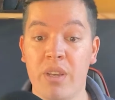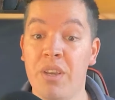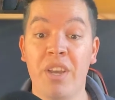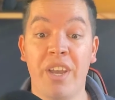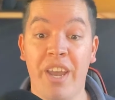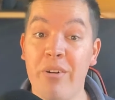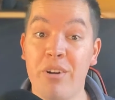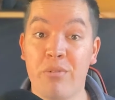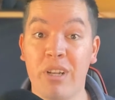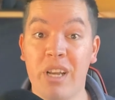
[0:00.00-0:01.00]
Here in
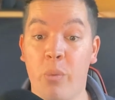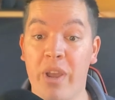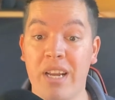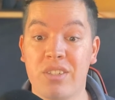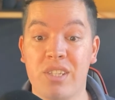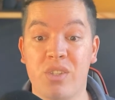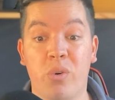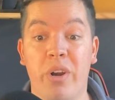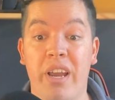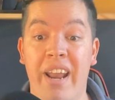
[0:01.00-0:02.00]
Orillia, we actually saw
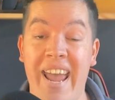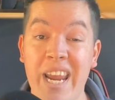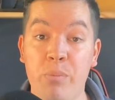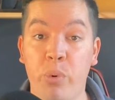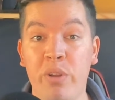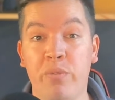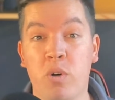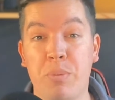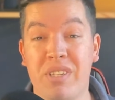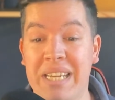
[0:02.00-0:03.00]
an
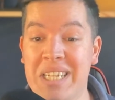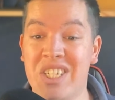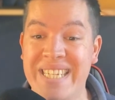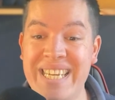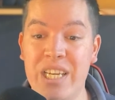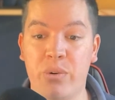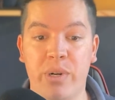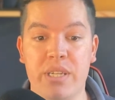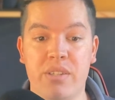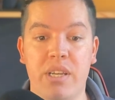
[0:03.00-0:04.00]
8.4%
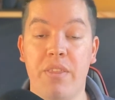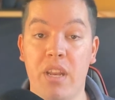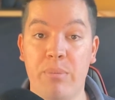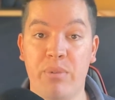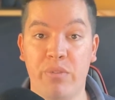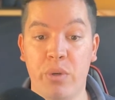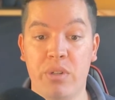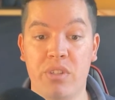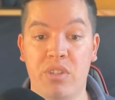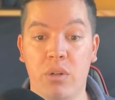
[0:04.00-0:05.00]
decrease in the number of units
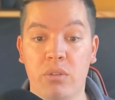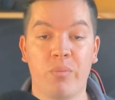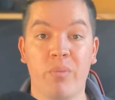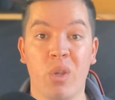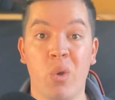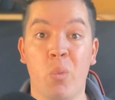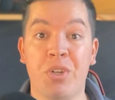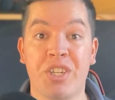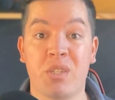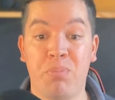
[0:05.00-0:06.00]
sold, which
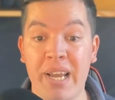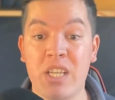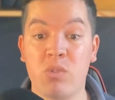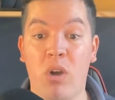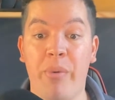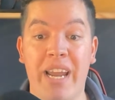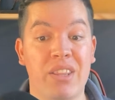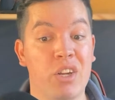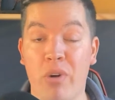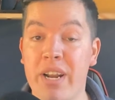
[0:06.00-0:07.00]
explains why we had the
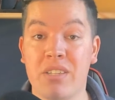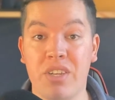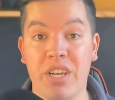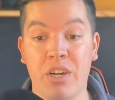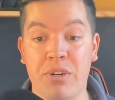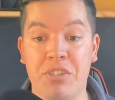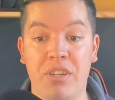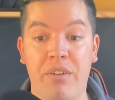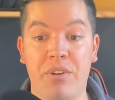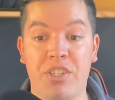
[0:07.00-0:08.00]
greatest increase in
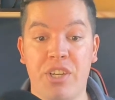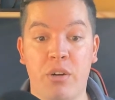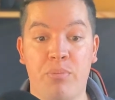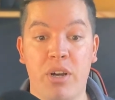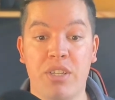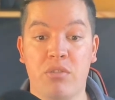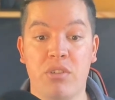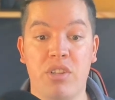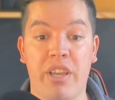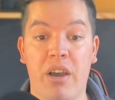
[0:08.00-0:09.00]
average sale price across
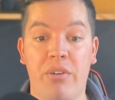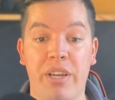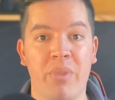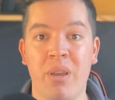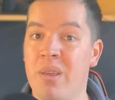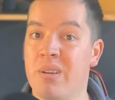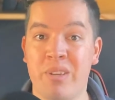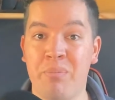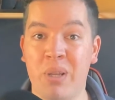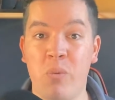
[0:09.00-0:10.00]
the county. There
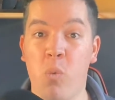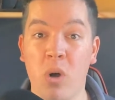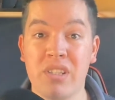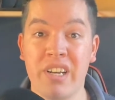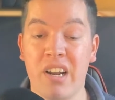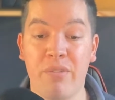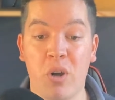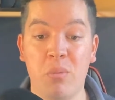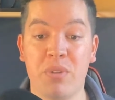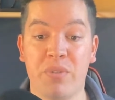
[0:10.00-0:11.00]
simply wasn't enough
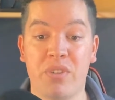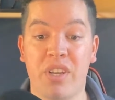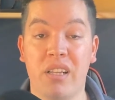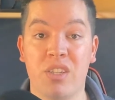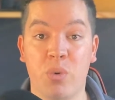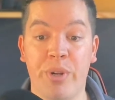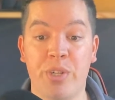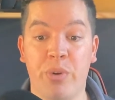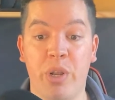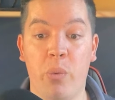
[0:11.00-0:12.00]
homes for sale in
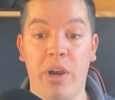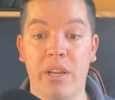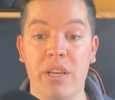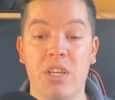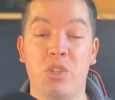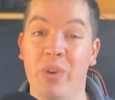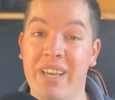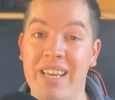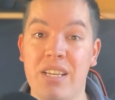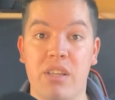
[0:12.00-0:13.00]
2021 to
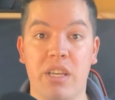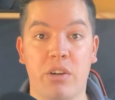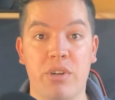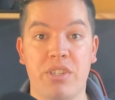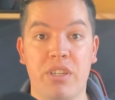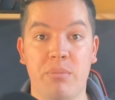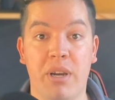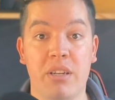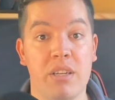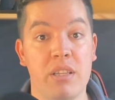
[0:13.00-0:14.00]
ease the increasing
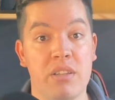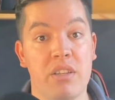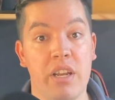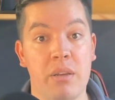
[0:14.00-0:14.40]
demand in the city.